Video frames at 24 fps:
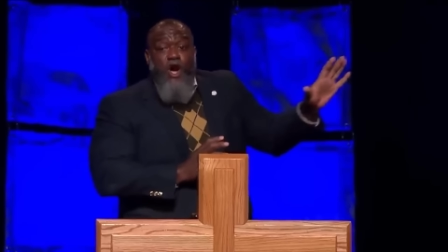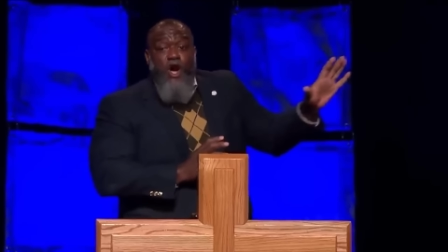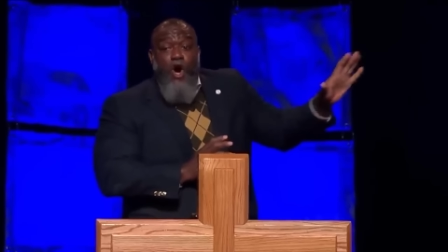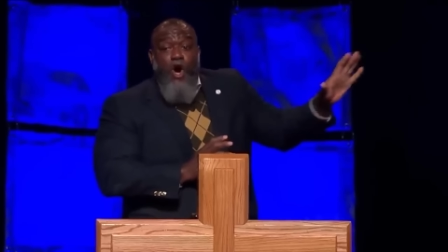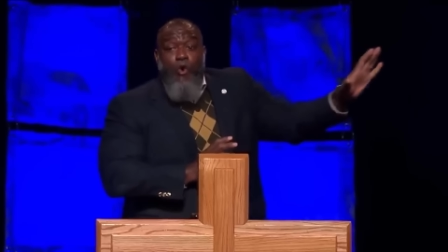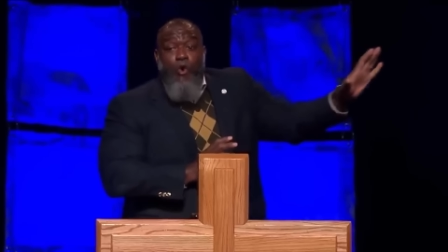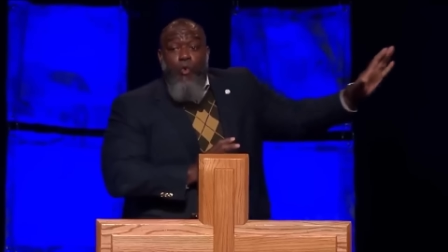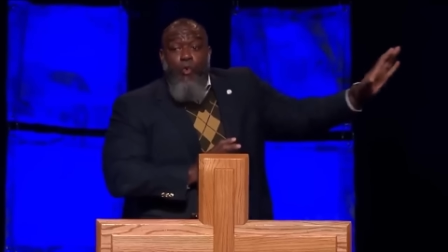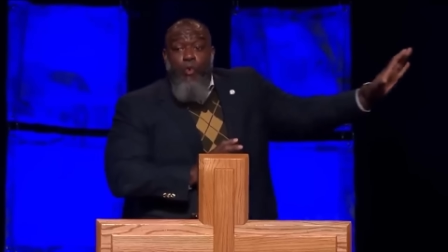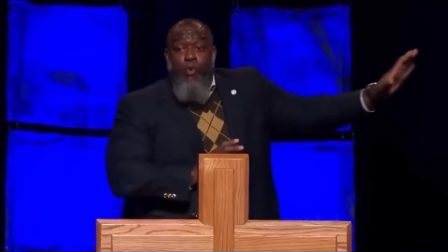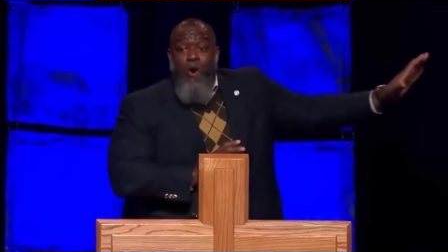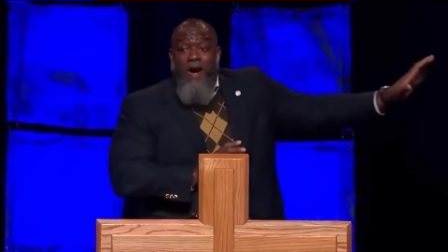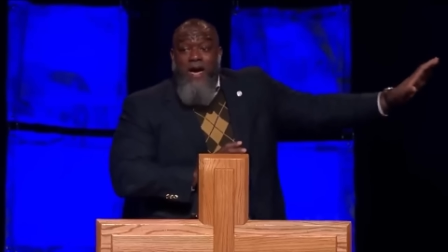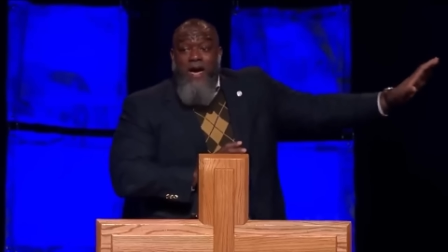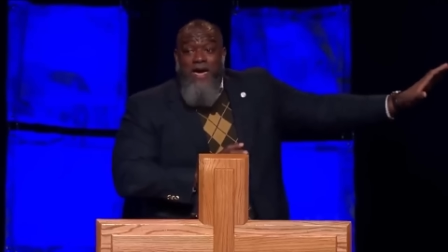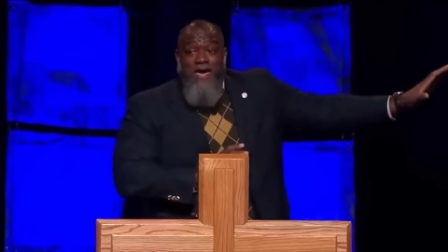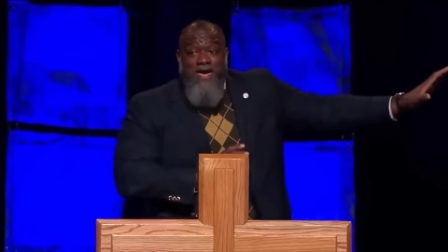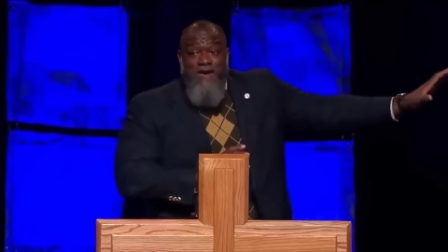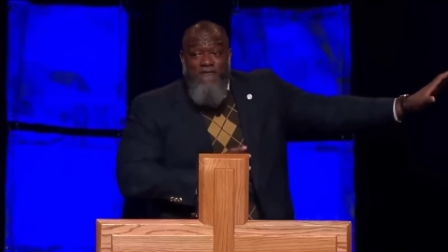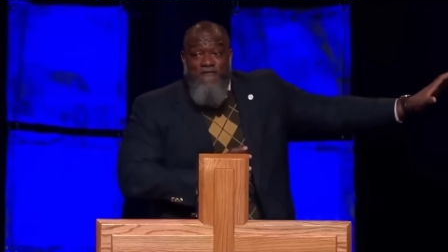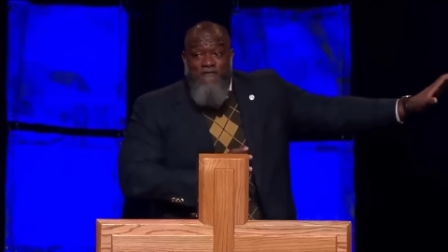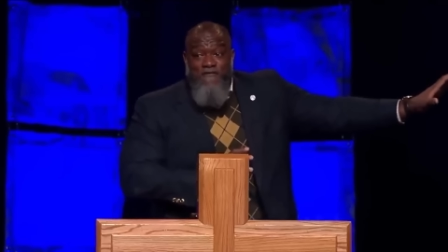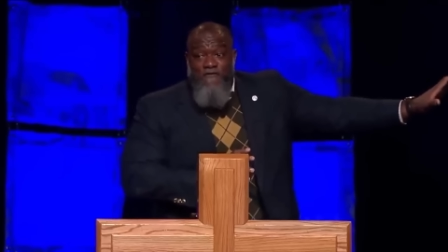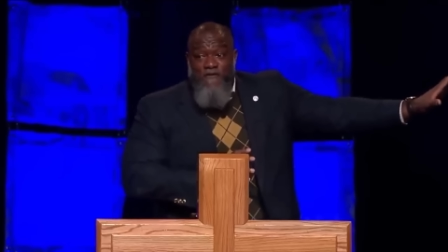
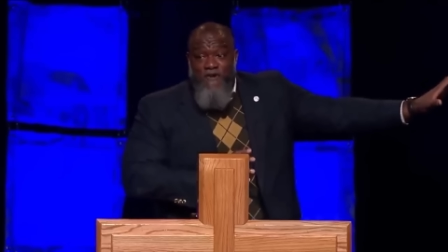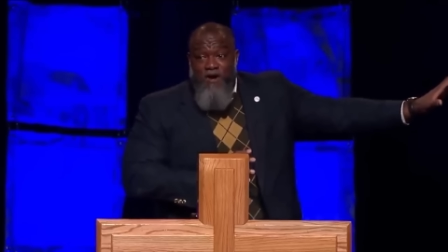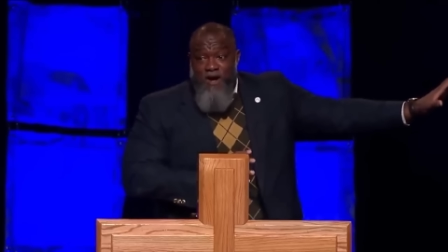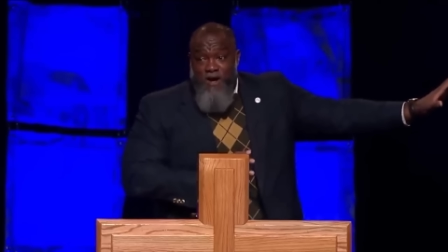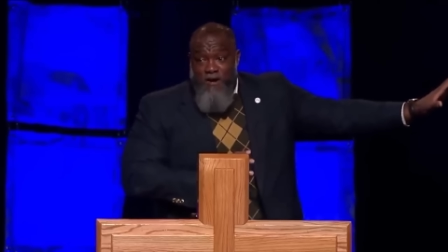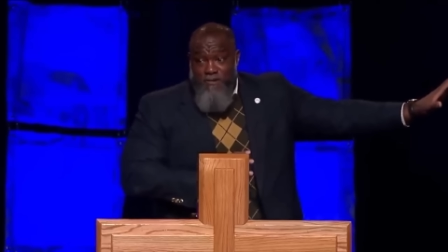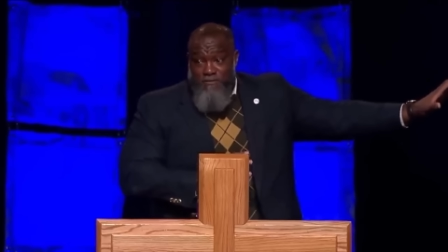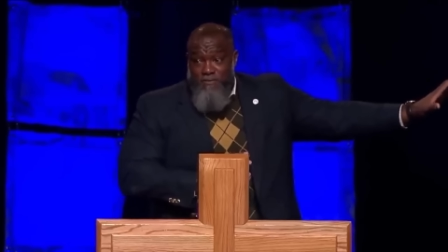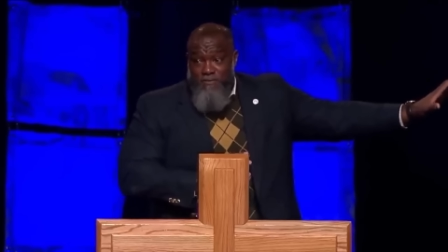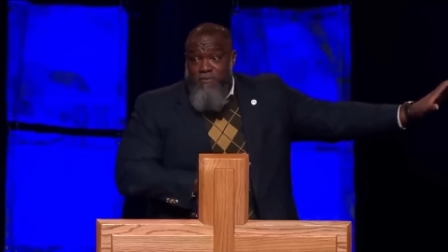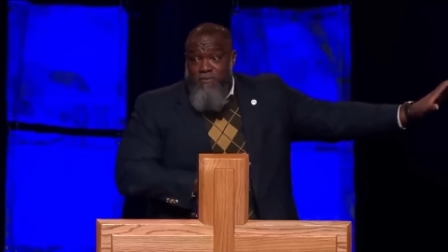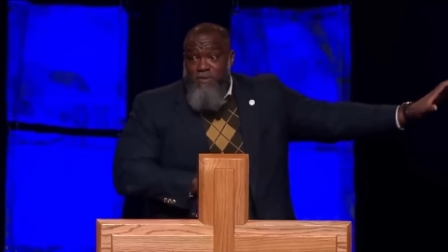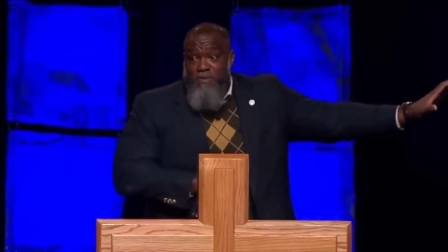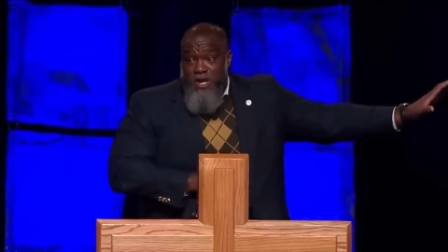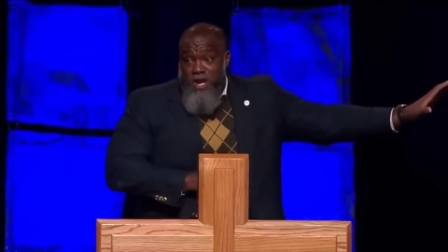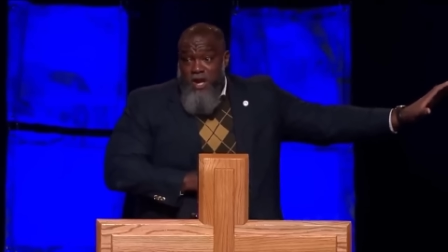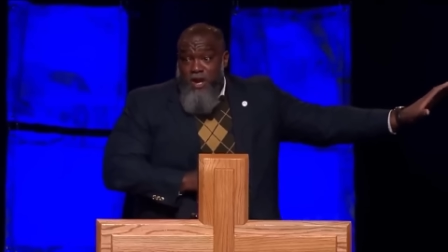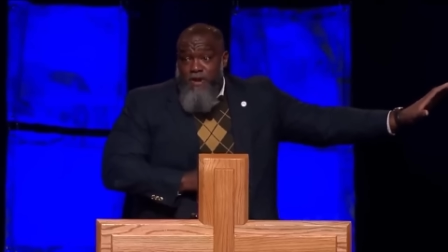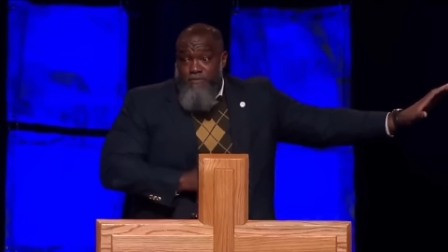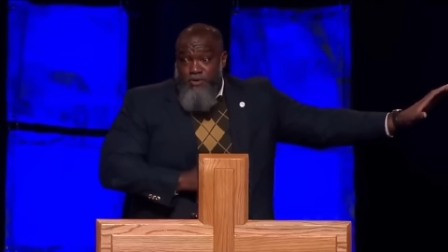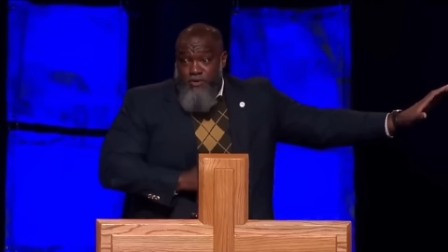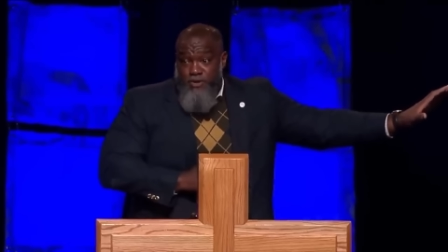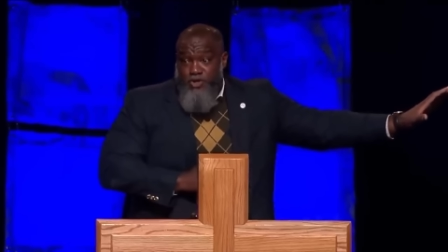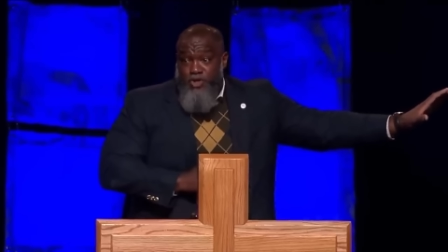away
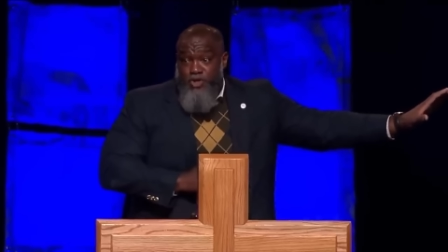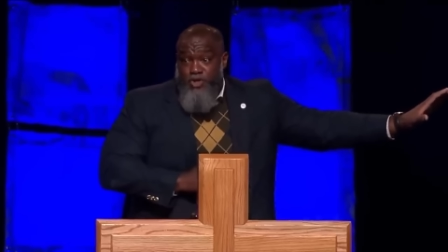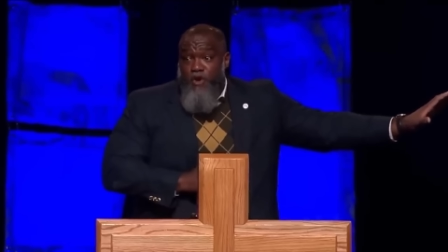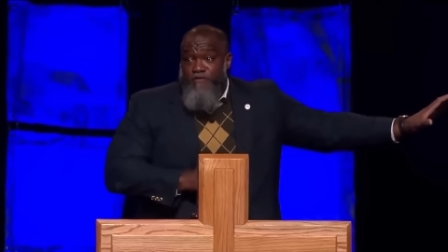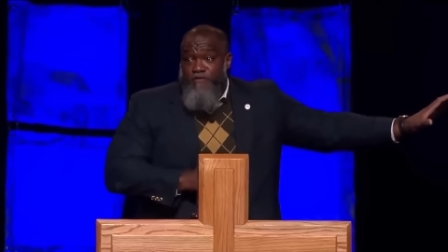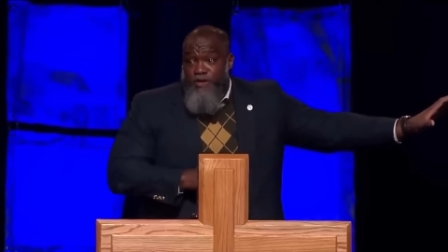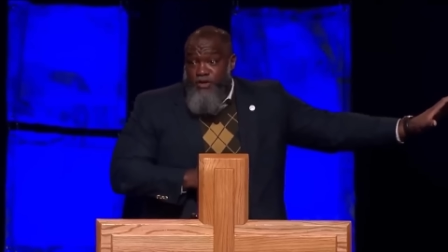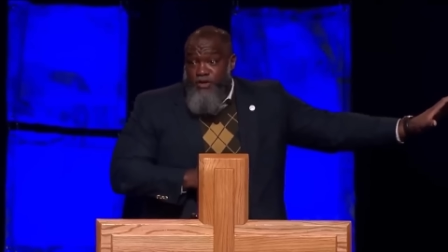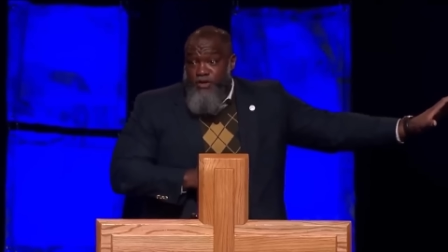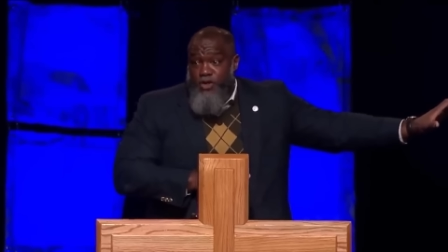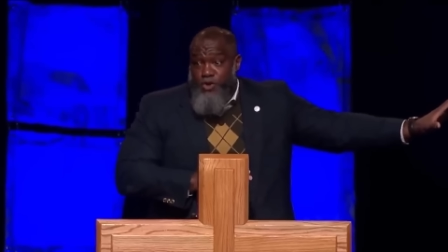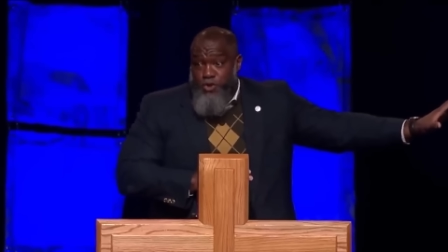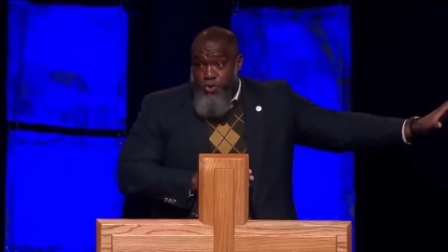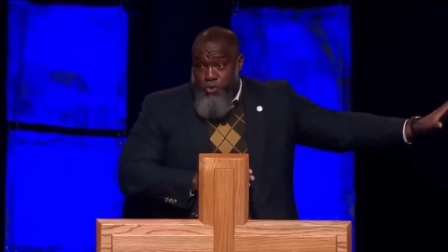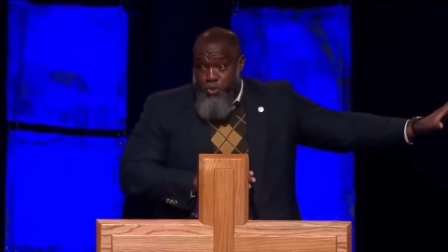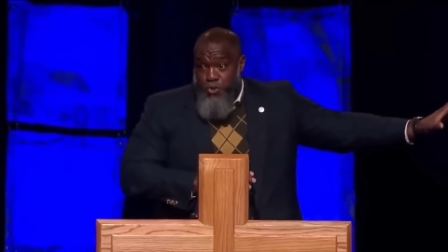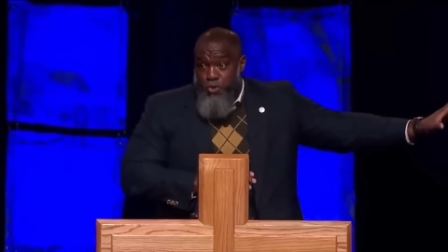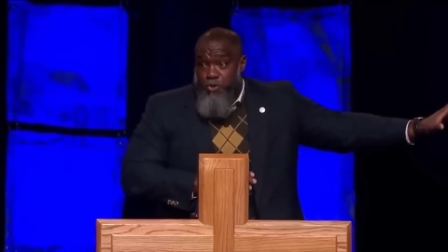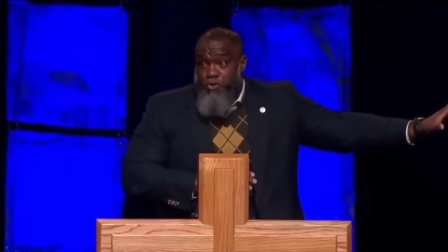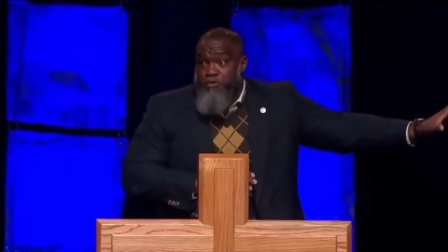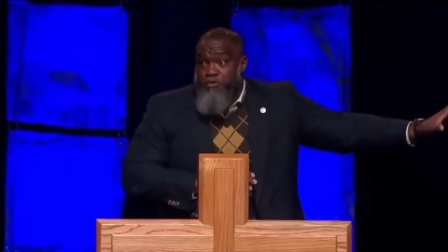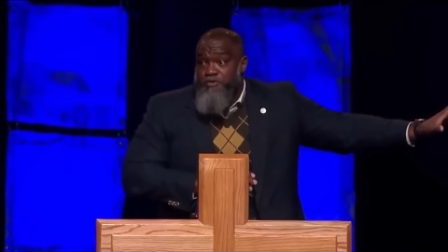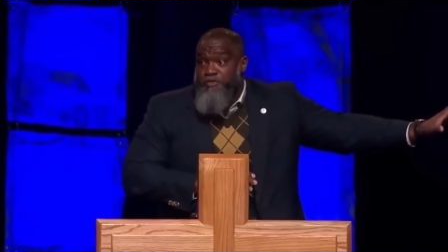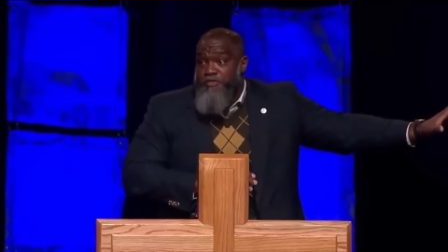from preserving the
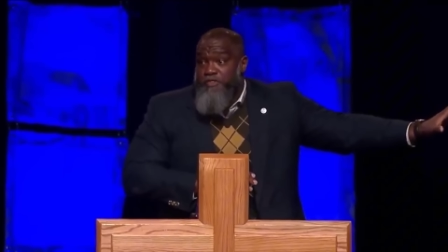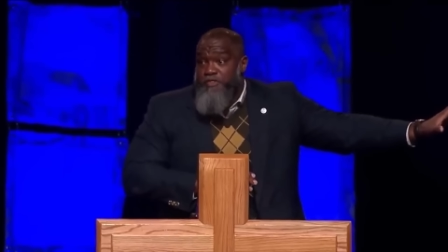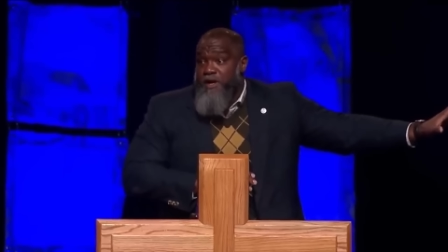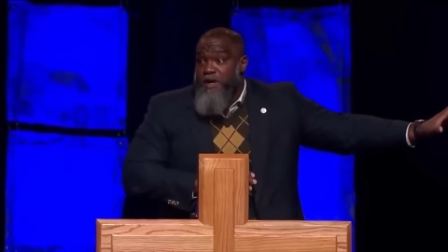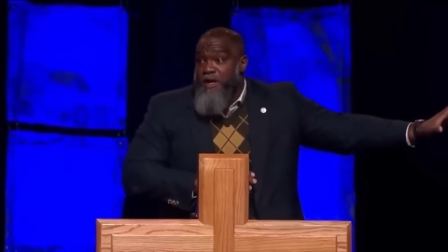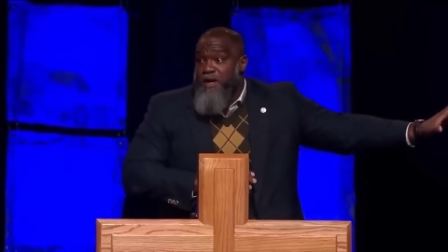truth